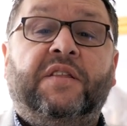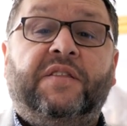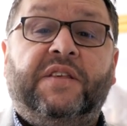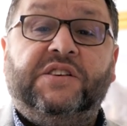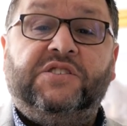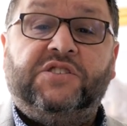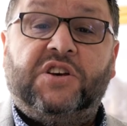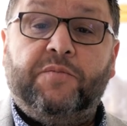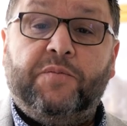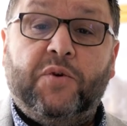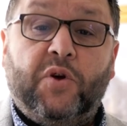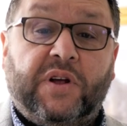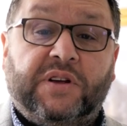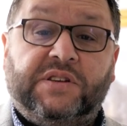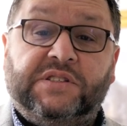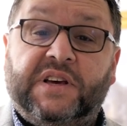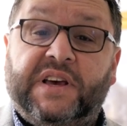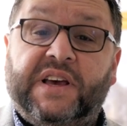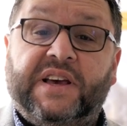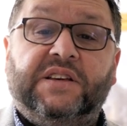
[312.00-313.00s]
this
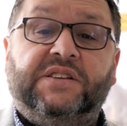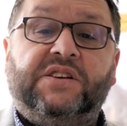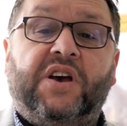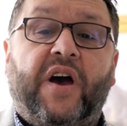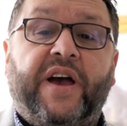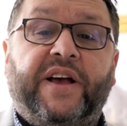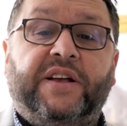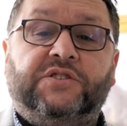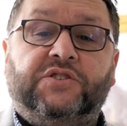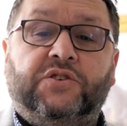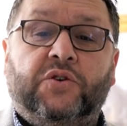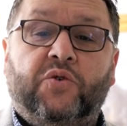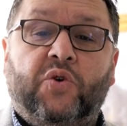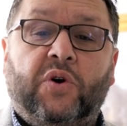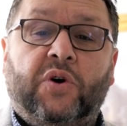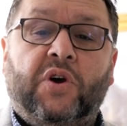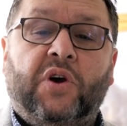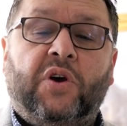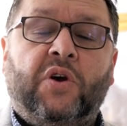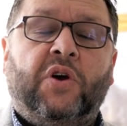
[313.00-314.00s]
community is going to
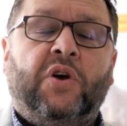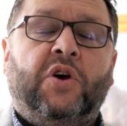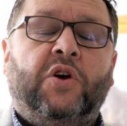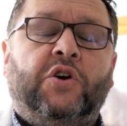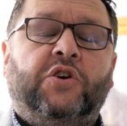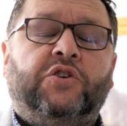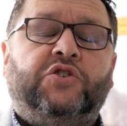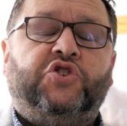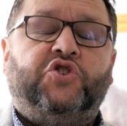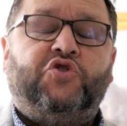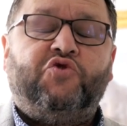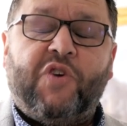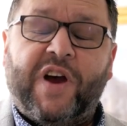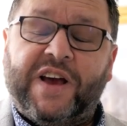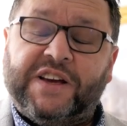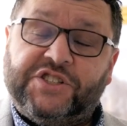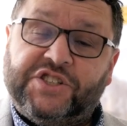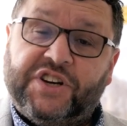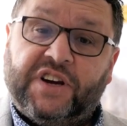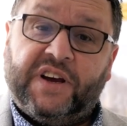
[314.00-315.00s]

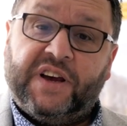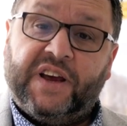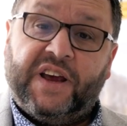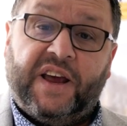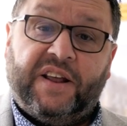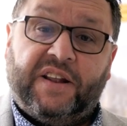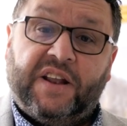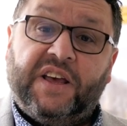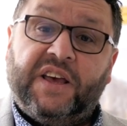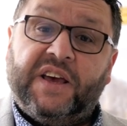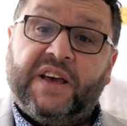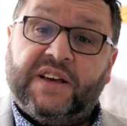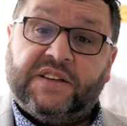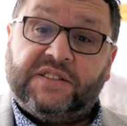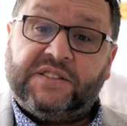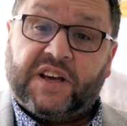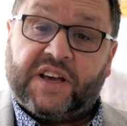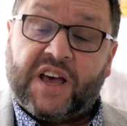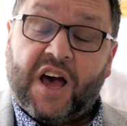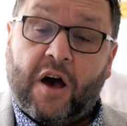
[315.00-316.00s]
treasure in the
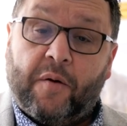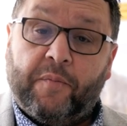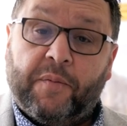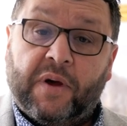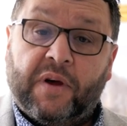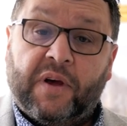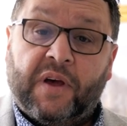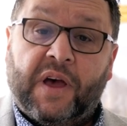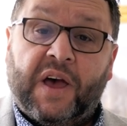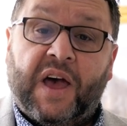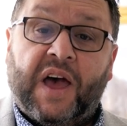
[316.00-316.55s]
years to come